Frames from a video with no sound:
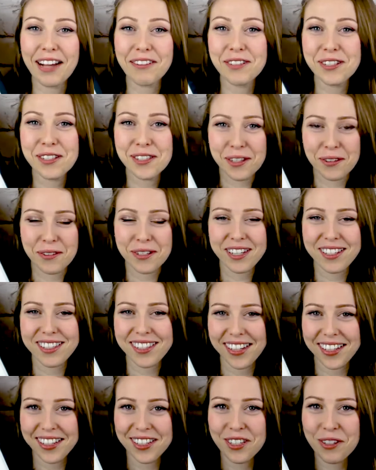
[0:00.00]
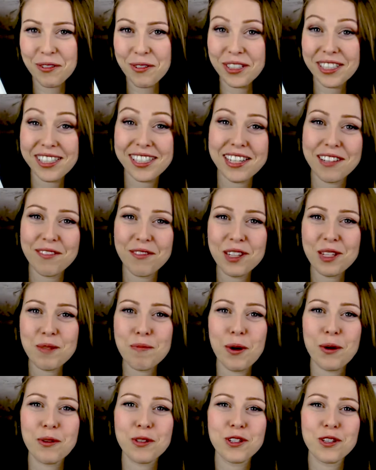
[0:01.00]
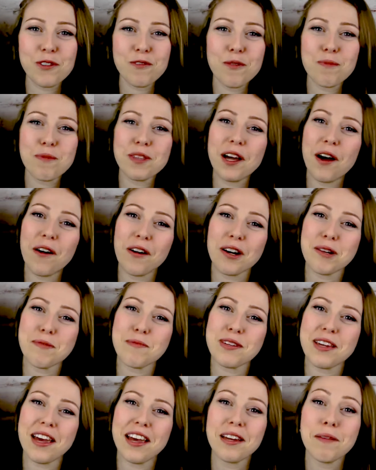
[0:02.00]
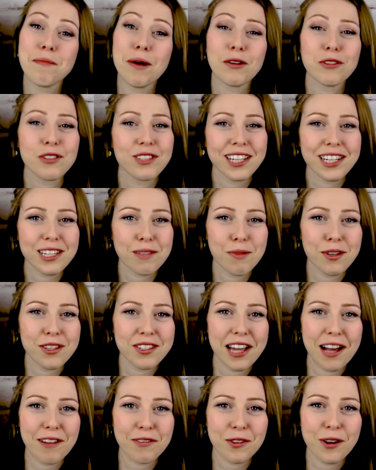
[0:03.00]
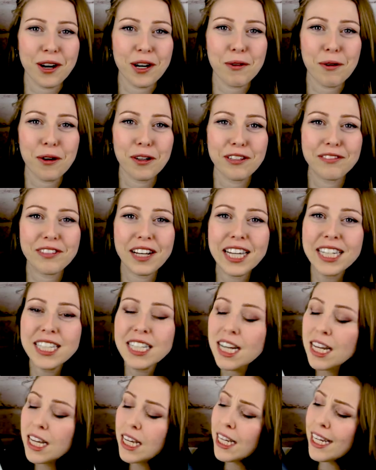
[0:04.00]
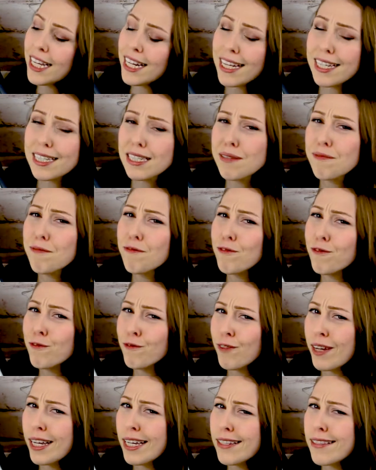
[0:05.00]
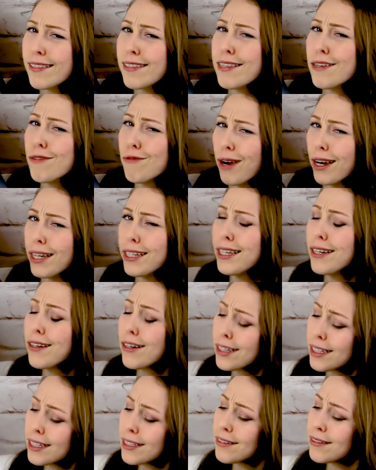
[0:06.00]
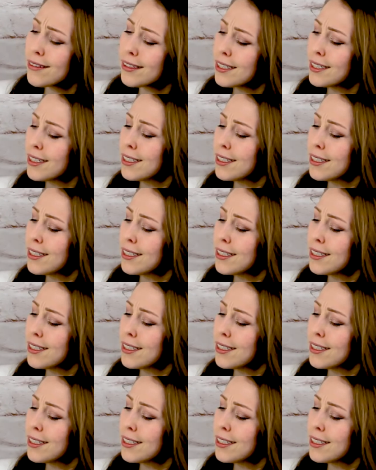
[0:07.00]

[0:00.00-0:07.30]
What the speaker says: I was so excited to receive this poster from the RABA about 6 months after I qualified. It has some fancy writing on it.